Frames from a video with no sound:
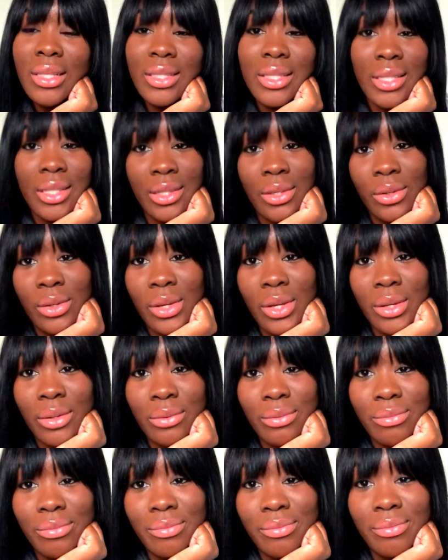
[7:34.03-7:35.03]
Then, you
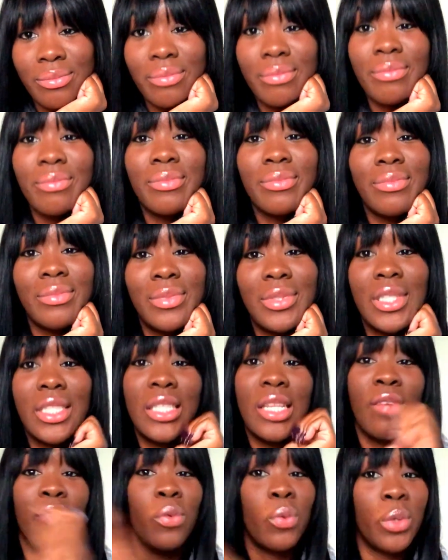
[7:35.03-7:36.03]
know, the
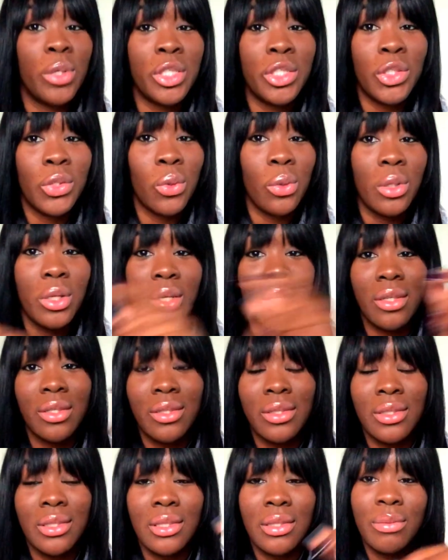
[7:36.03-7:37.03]
devil on his shoulder
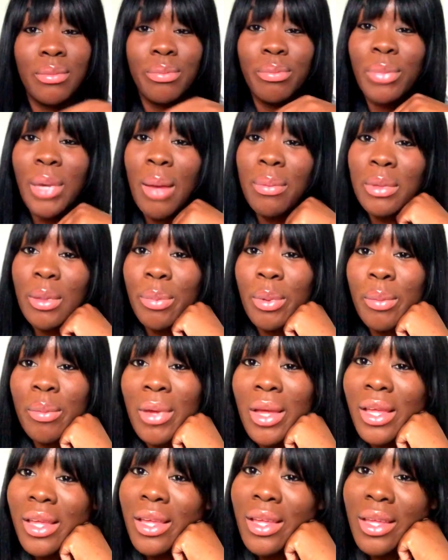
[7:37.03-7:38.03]
popped up in
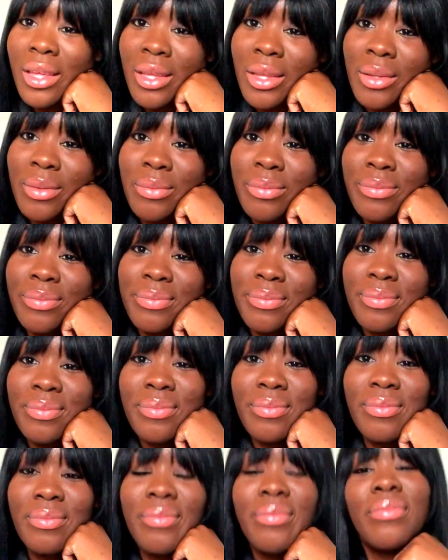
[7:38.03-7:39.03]
my head.
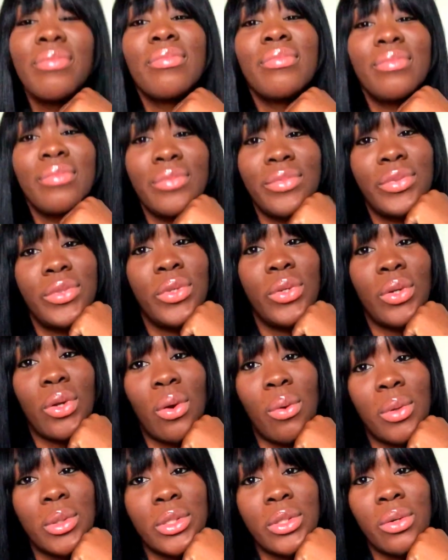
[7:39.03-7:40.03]
You can
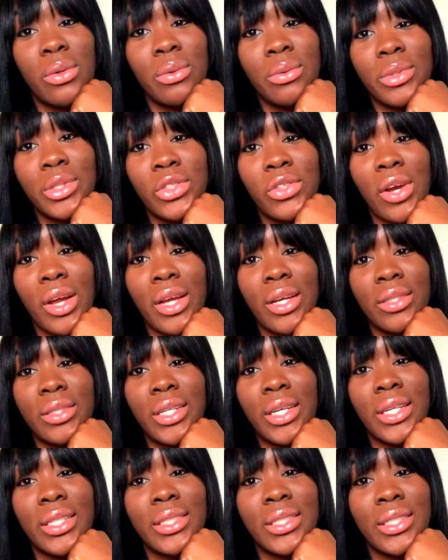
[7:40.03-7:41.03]
always go and try out
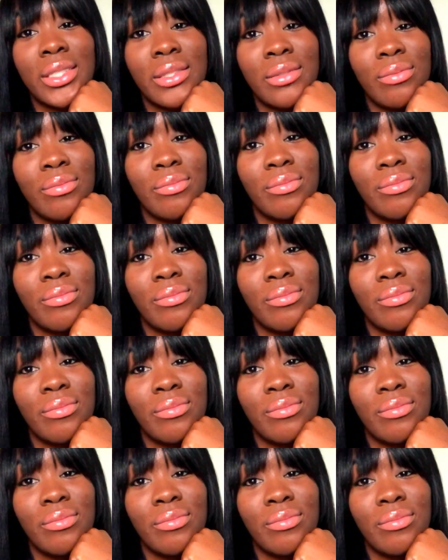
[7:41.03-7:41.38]
dancing.